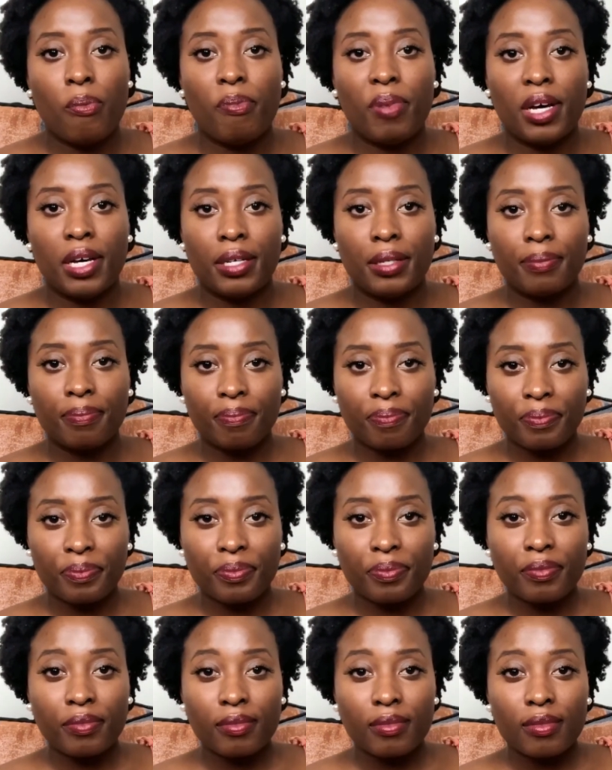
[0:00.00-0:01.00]
But
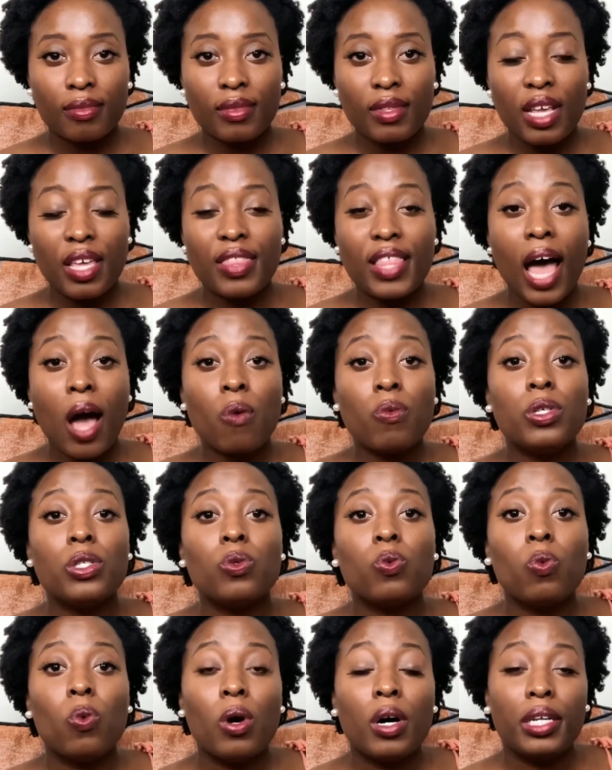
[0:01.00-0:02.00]
that was
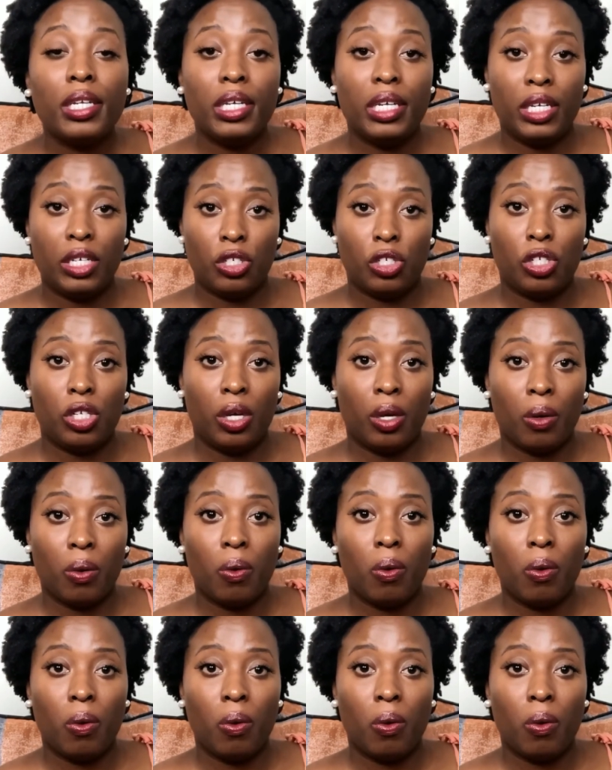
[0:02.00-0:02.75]
one issue.